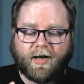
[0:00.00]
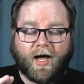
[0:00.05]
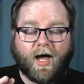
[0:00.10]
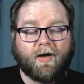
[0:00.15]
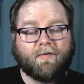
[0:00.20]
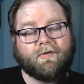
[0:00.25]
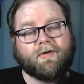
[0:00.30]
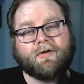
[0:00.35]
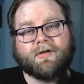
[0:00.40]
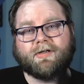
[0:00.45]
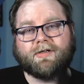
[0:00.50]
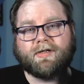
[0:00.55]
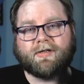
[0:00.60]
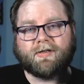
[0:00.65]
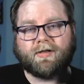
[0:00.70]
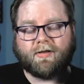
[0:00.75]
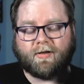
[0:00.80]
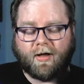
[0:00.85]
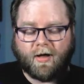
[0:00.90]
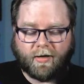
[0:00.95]
I've already done
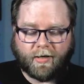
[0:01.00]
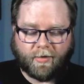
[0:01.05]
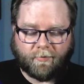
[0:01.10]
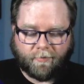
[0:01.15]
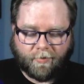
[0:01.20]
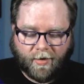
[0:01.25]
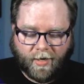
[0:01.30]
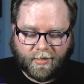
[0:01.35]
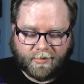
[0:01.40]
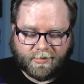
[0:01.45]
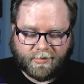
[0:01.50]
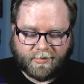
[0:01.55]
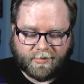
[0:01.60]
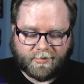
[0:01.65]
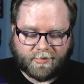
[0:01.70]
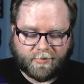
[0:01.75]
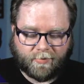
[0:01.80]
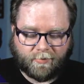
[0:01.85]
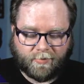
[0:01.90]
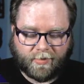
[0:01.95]
the login process,
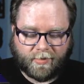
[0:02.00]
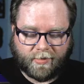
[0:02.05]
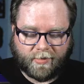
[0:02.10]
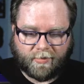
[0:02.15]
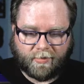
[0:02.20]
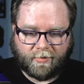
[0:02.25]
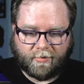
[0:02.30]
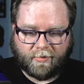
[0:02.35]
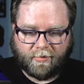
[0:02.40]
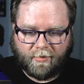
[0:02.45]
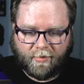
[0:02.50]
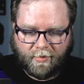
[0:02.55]
so we can